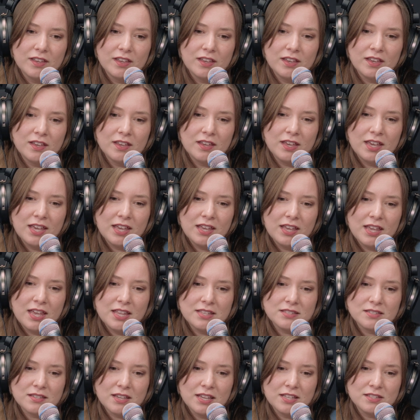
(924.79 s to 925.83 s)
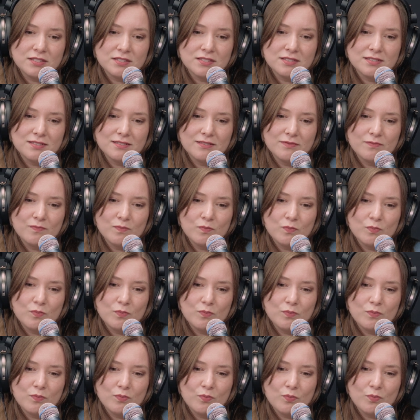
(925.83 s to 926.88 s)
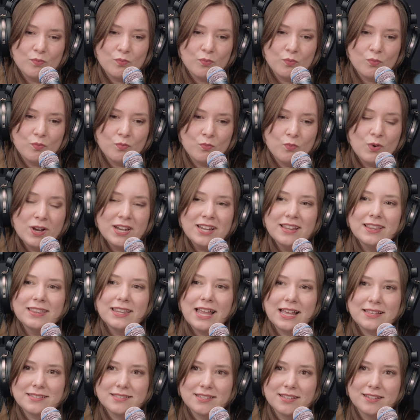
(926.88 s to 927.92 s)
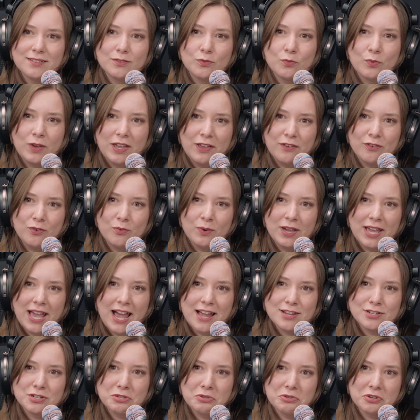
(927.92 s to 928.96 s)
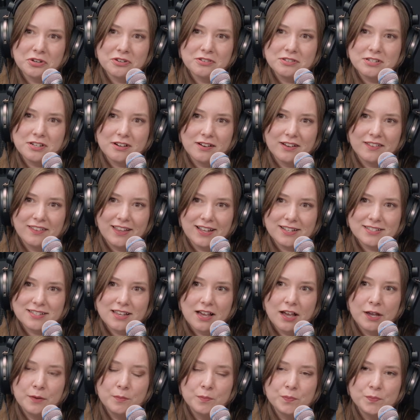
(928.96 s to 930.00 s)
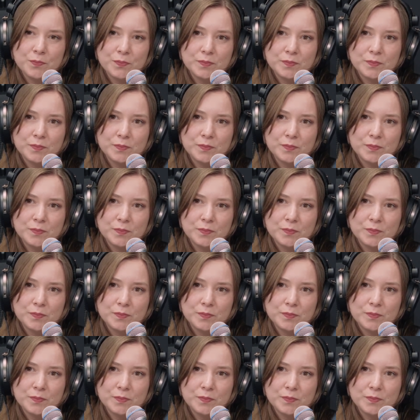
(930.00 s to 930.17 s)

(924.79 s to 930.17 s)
it's what a lesson we had to learn during that time.